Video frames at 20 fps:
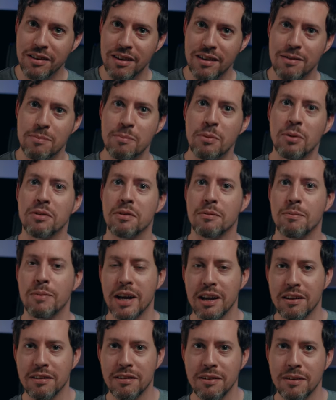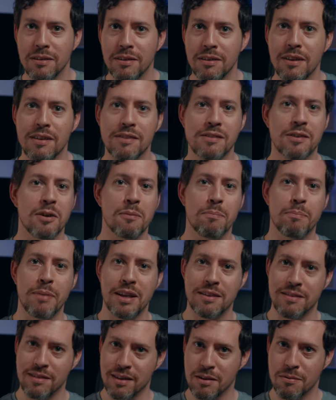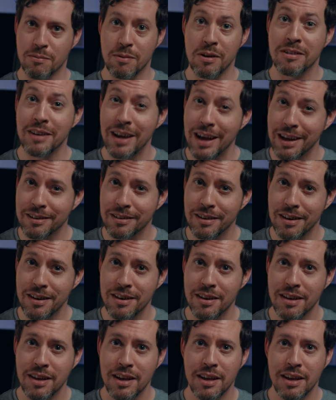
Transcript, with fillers: It's more directional, it's got better rejection.